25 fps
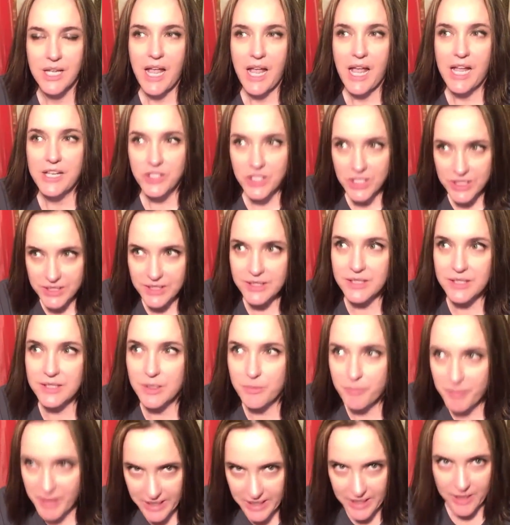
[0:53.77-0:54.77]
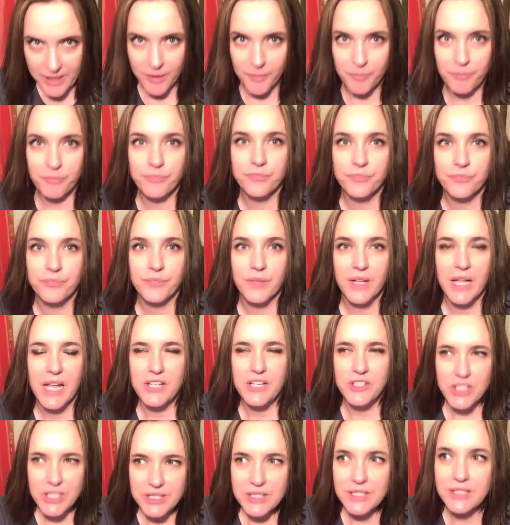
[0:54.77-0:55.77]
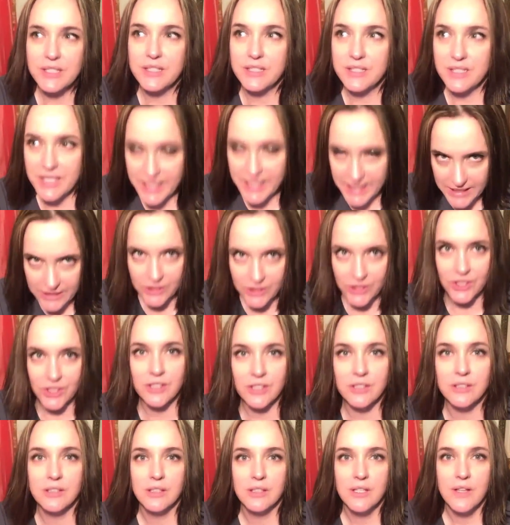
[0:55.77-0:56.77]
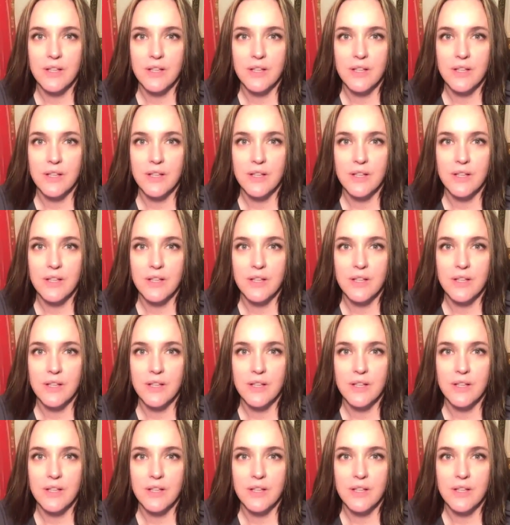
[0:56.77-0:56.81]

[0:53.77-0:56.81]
and Jesus is a medium, and Jesus is a healer,